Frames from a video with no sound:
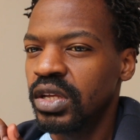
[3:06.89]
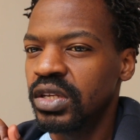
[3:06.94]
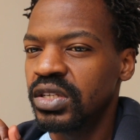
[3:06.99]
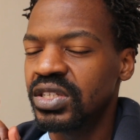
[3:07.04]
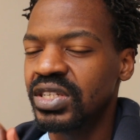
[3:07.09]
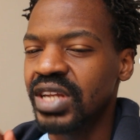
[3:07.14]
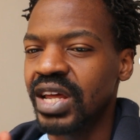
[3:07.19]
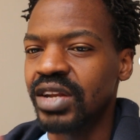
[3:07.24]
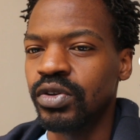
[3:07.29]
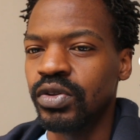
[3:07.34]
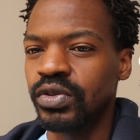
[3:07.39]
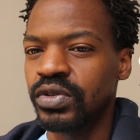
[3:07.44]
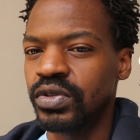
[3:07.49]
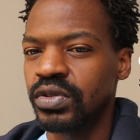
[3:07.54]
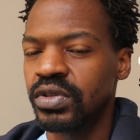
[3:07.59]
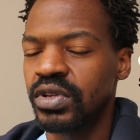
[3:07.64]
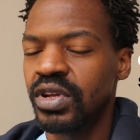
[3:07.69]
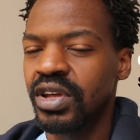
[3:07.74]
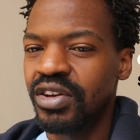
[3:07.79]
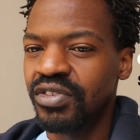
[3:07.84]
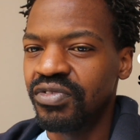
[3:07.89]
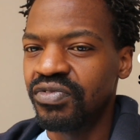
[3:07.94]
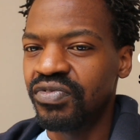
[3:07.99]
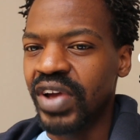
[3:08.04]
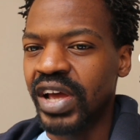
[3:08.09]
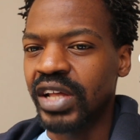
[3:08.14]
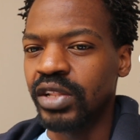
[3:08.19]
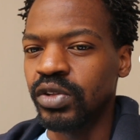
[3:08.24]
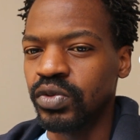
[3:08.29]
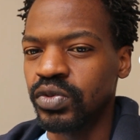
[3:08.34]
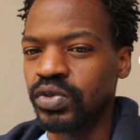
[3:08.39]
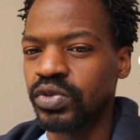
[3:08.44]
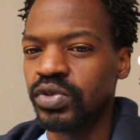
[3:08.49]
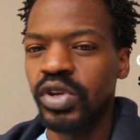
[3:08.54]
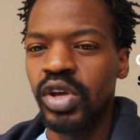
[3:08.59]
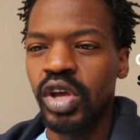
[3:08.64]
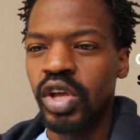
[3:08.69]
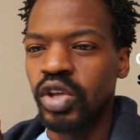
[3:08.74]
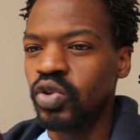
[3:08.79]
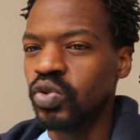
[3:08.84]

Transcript: standards, values.